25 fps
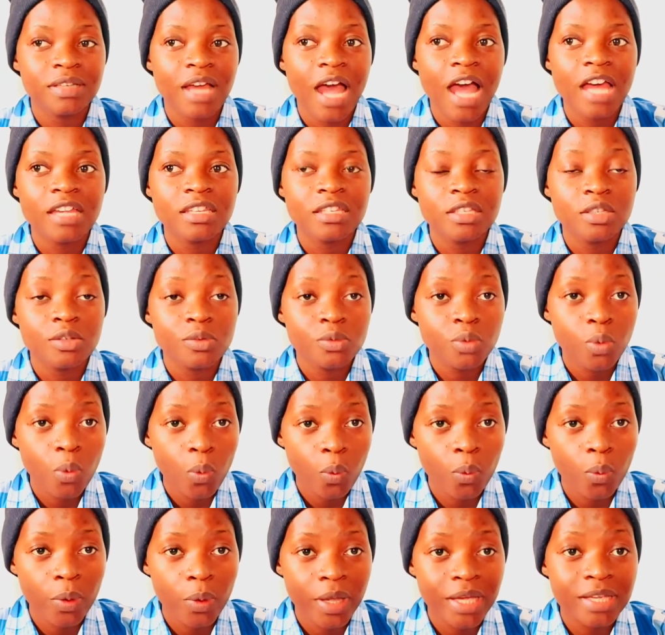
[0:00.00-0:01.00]
at
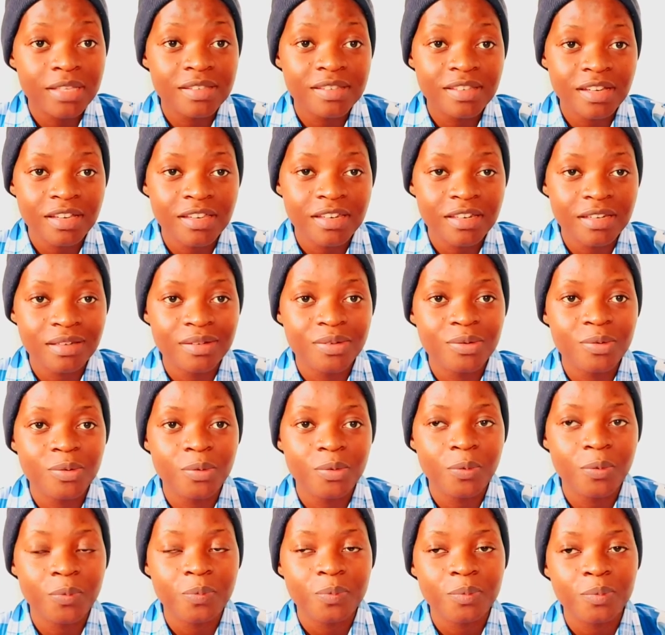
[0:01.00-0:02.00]
2 exactly
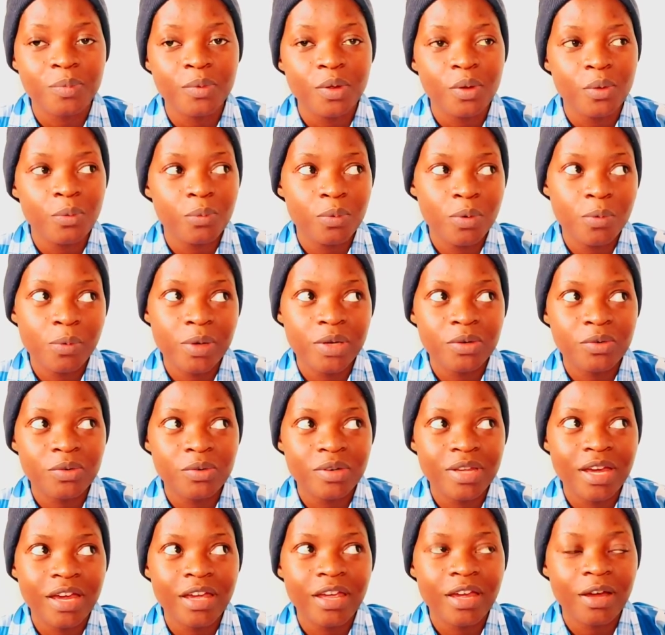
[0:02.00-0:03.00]
2 we went to
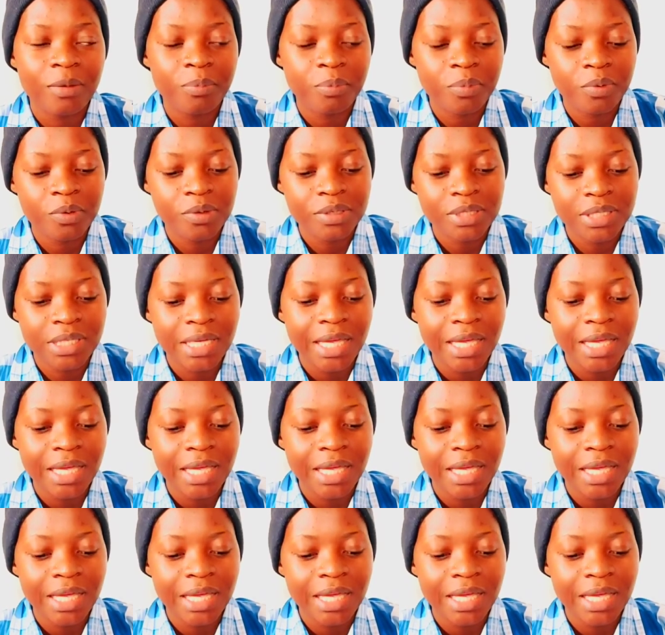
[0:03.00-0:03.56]
the airport